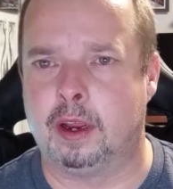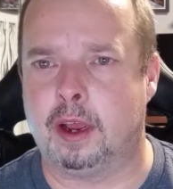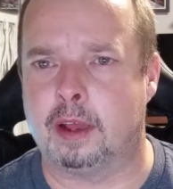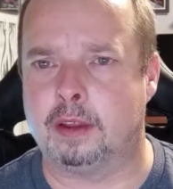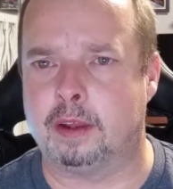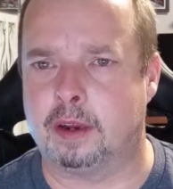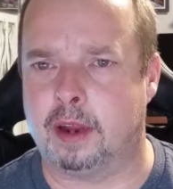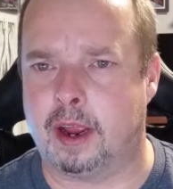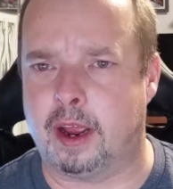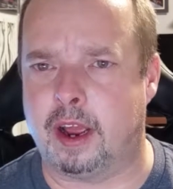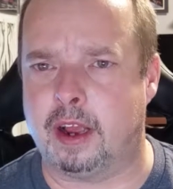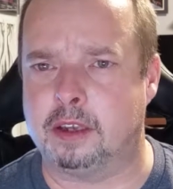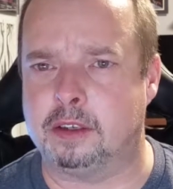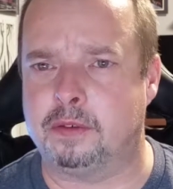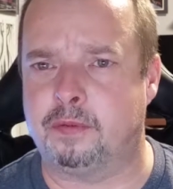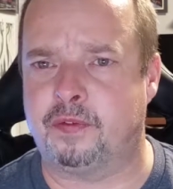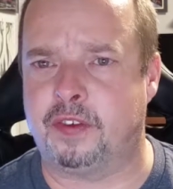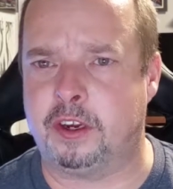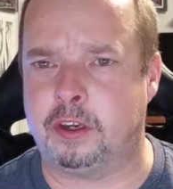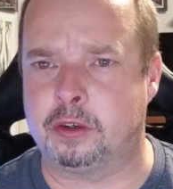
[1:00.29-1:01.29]
And then as
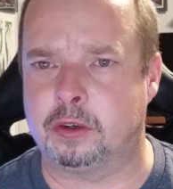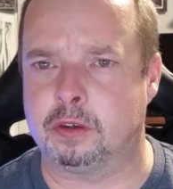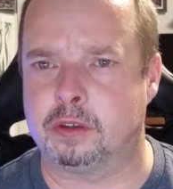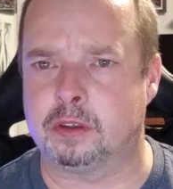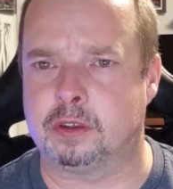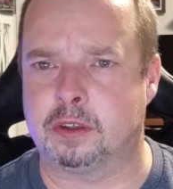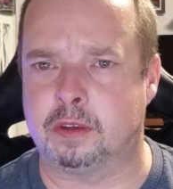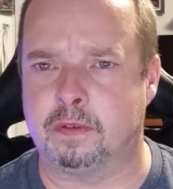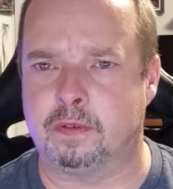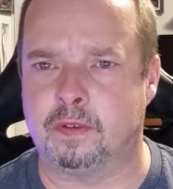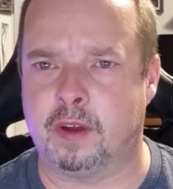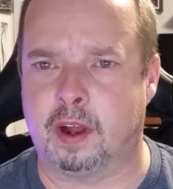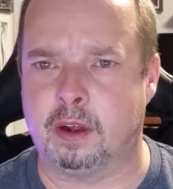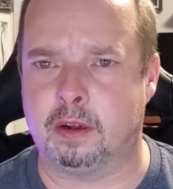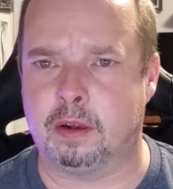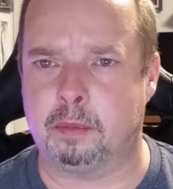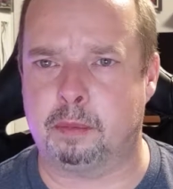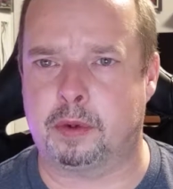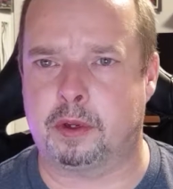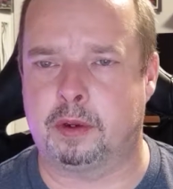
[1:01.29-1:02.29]
features
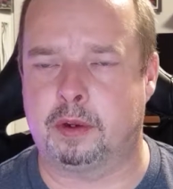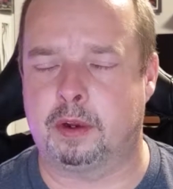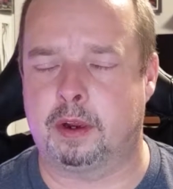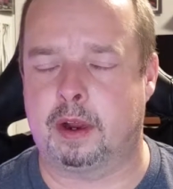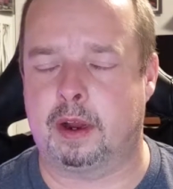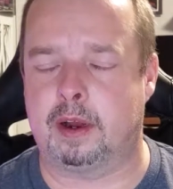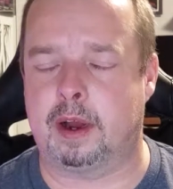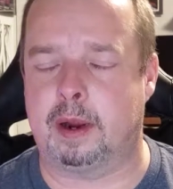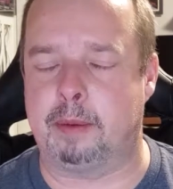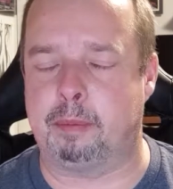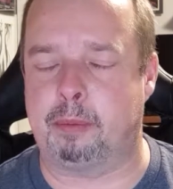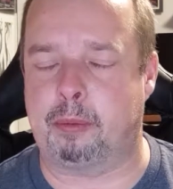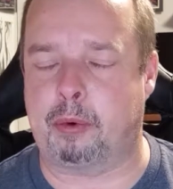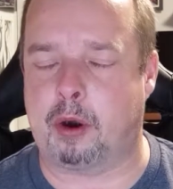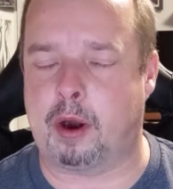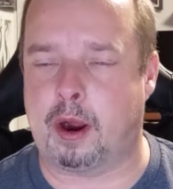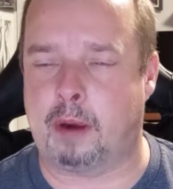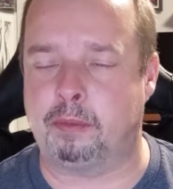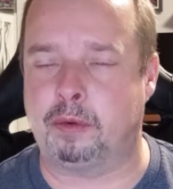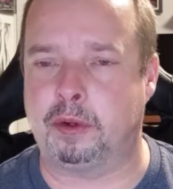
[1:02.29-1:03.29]
developed, I
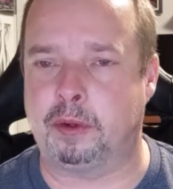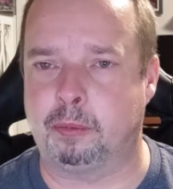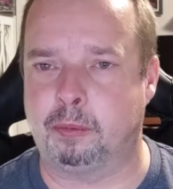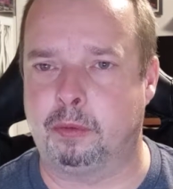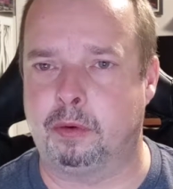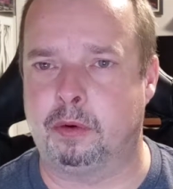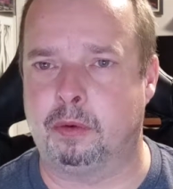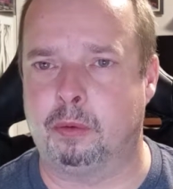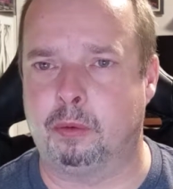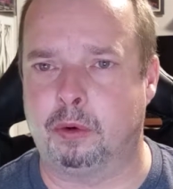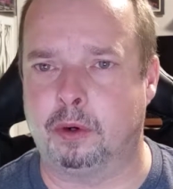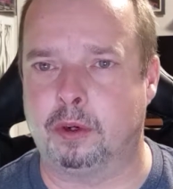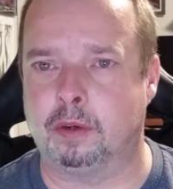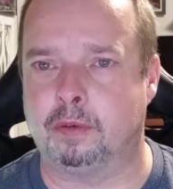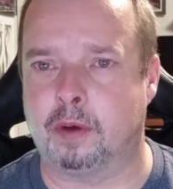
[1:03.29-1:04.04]
probably would